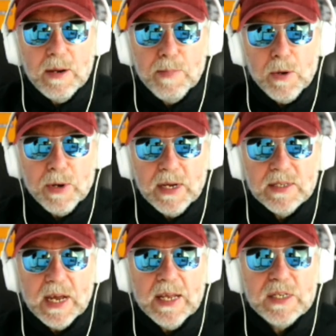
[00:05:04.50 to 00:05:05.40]
buildings
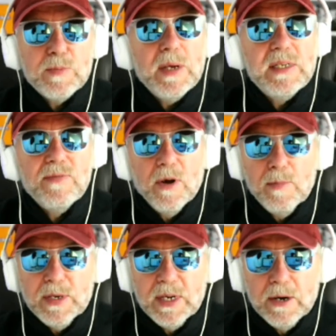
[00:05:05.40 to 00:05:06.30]
and specifying
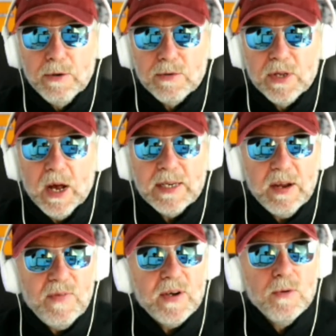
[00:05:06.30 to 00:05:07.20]
materials that are
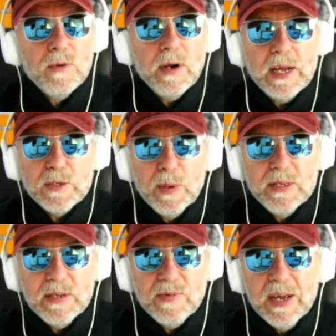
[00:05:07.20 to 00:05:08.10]
difficult,
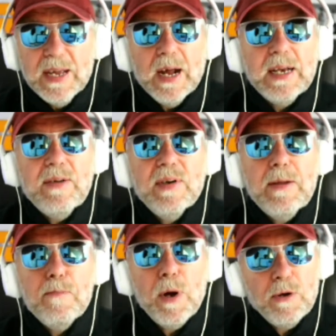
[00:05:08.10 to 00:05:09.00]
expensive, and even
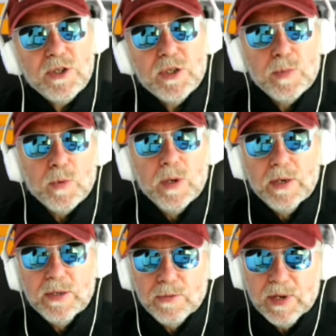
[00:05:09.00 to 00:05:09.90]
impossible
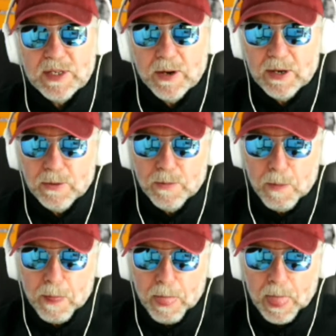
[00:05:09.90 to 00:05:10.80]
to recycle.
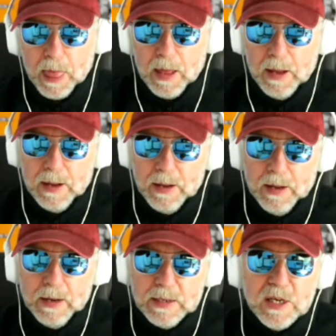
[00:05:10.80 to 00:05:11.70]

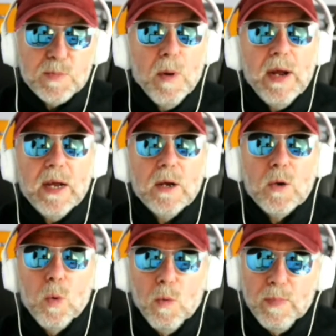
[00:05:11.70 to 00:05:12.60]
Despite
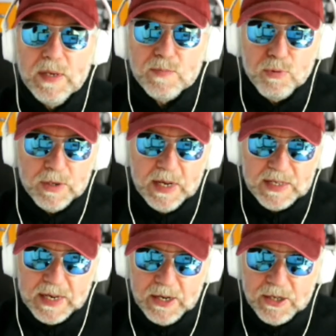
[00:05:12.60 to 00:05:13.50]
Quarmby's
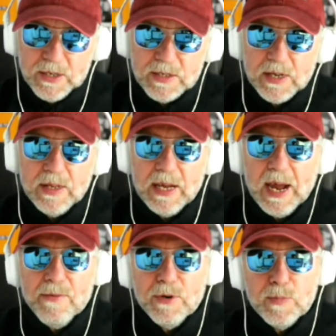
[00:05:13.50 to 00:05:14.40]
protestations, the
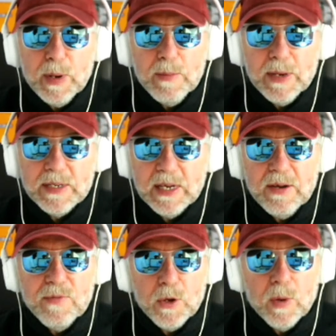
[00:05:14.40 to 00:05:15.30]
average
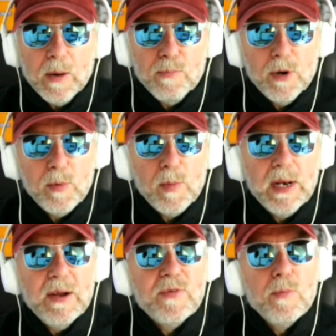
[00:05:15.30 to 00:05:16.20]
BBC viewer probably
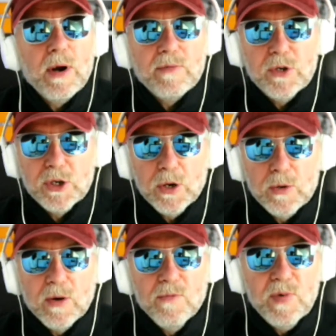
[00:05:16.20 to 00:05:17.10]
left the breakfast show
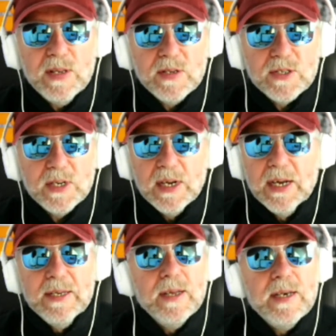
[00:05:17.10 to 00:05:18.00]
convinced
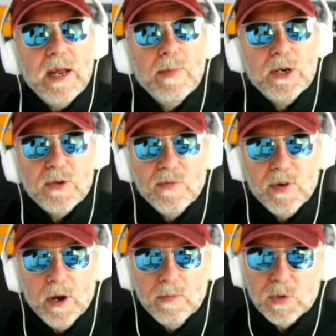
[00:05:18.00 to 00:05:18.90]
that demolition
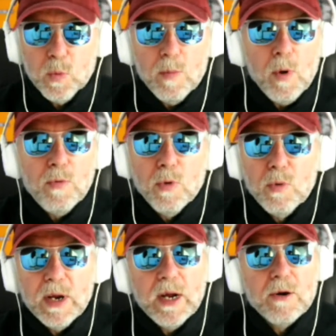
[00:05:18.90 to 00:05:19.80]
firms were
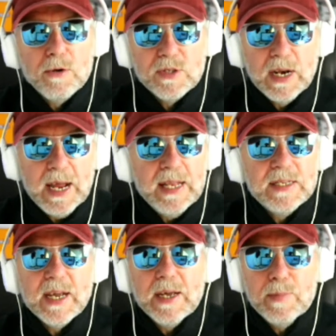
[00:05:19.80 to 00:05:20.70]
marauding across the
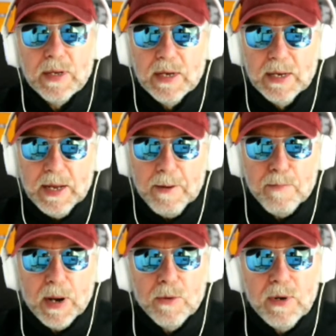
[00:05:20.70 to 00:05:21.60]
landscape,
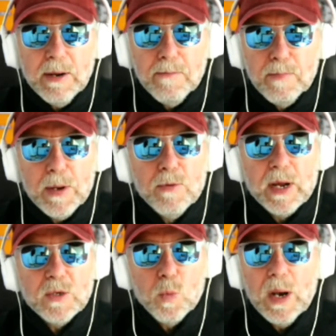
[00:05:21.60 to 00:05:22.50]
imploding
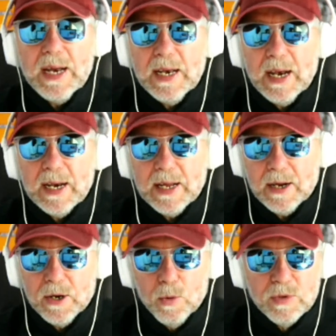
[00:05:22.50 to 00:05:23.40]
buildings willy nilly and
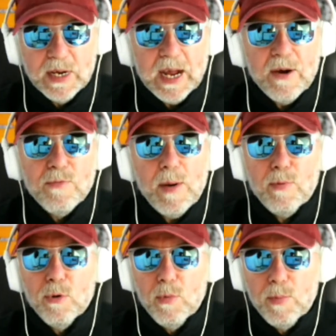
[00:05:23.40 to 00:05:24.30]
causing
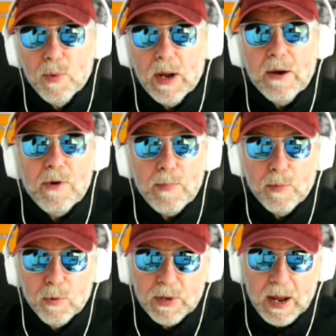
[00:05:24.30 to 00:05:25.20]
irreparable,
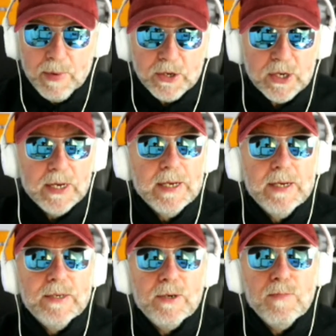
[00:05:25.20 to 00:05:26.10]
irreparable damage
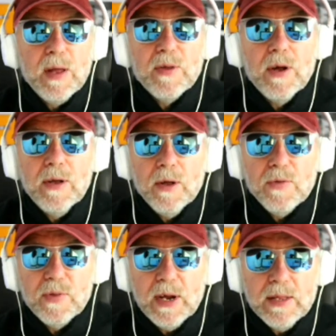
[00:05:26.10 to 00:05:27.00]
to Mother
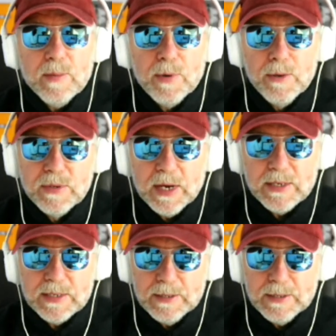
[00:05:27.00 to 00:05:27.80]
Earth in the process.